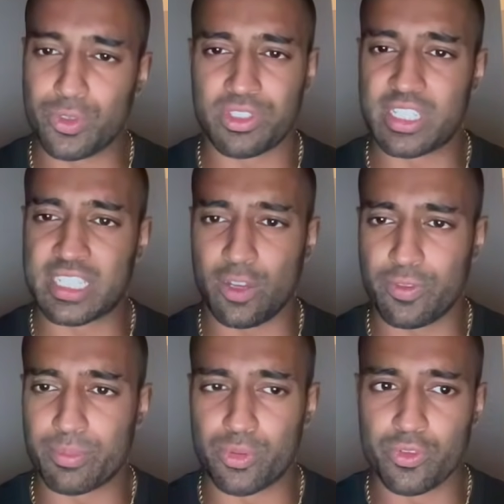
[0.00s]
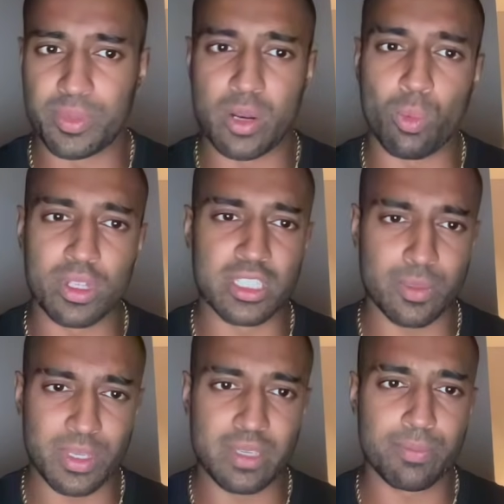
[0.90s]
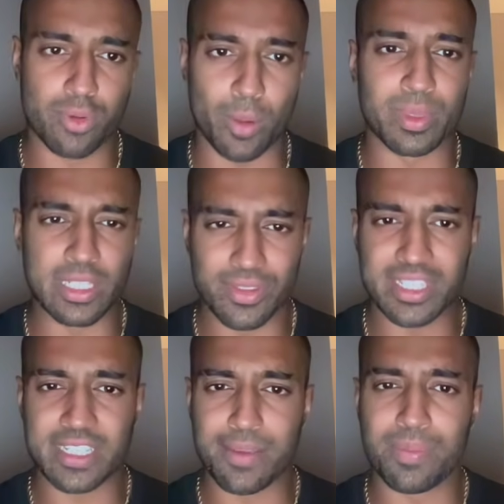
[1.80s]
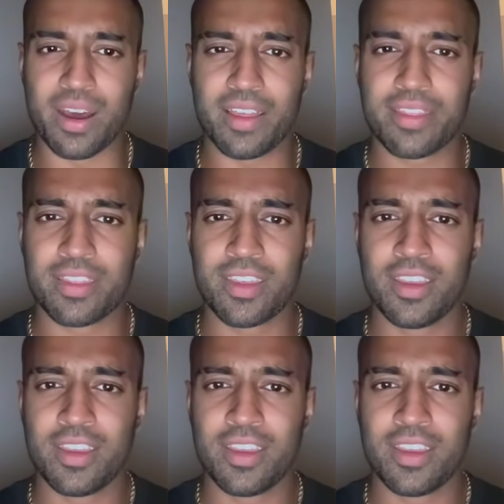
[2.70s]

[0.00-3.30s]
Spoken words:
does the self-improvement and wants to be properly on the same path.